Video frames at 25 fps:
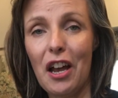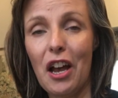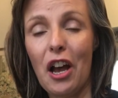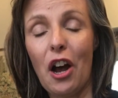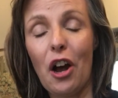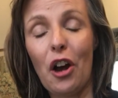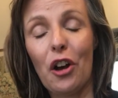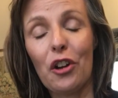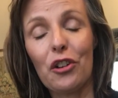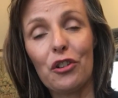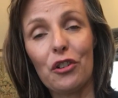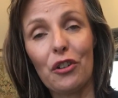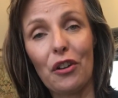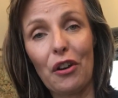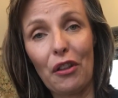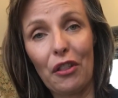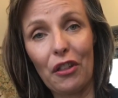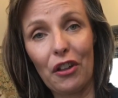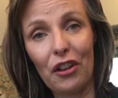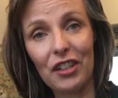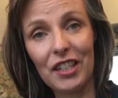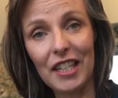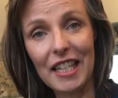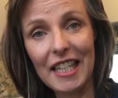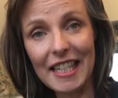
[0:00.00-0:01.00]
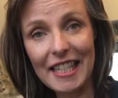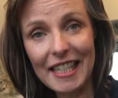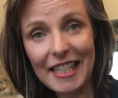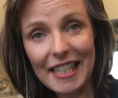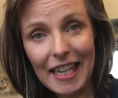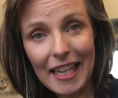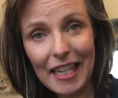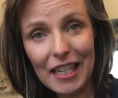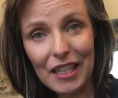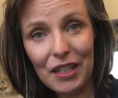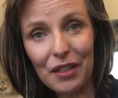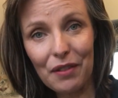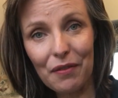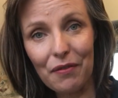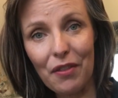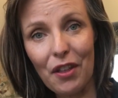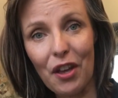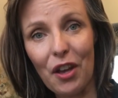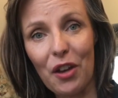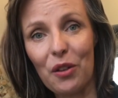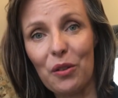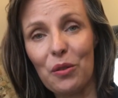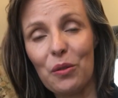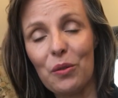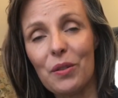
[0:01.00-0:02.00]
136 of
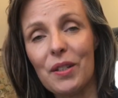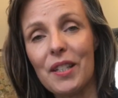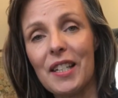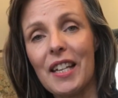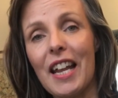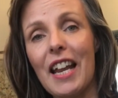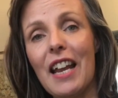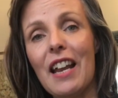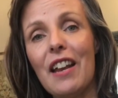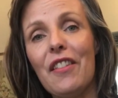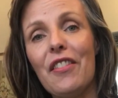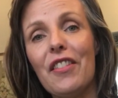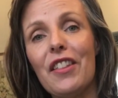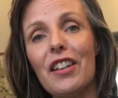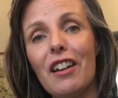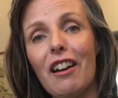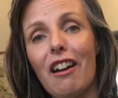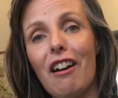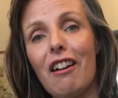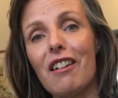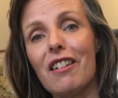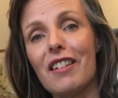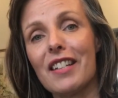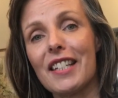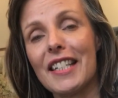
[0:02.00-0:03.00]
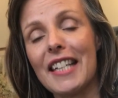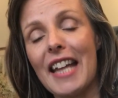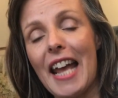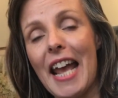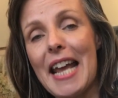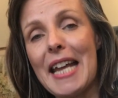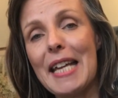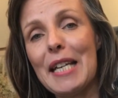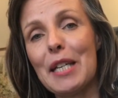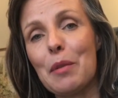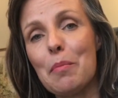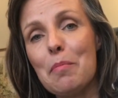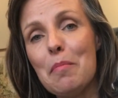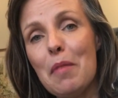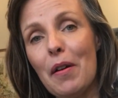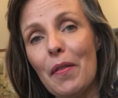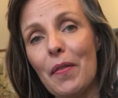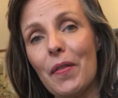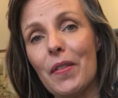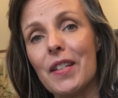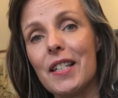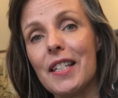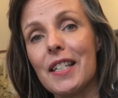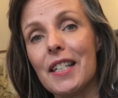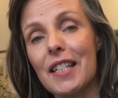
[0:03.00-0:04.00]
those in the last 8
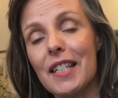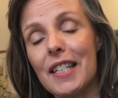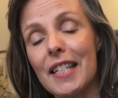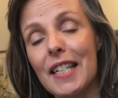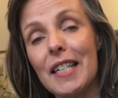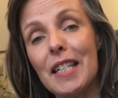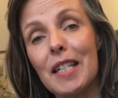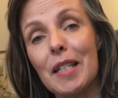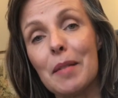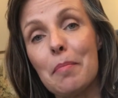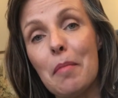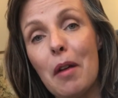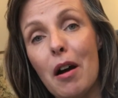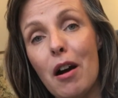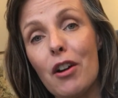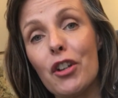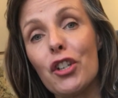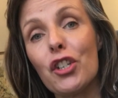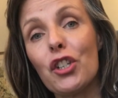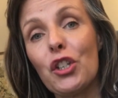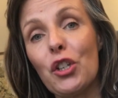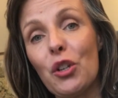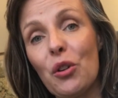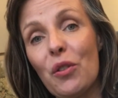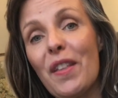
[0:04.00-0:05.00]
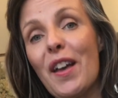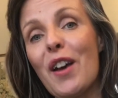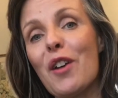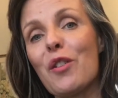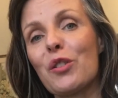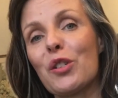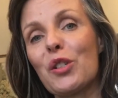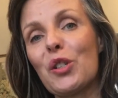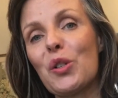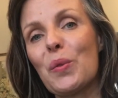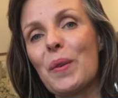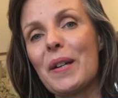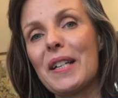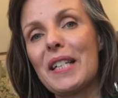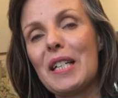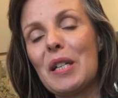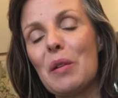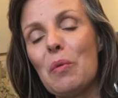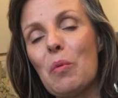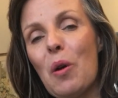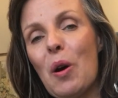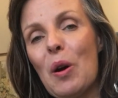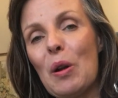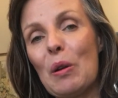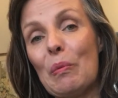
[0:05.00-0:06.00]
months, since March
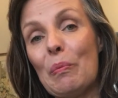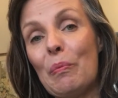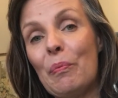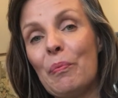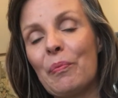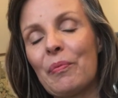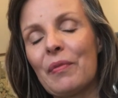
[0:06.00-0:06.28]
2021.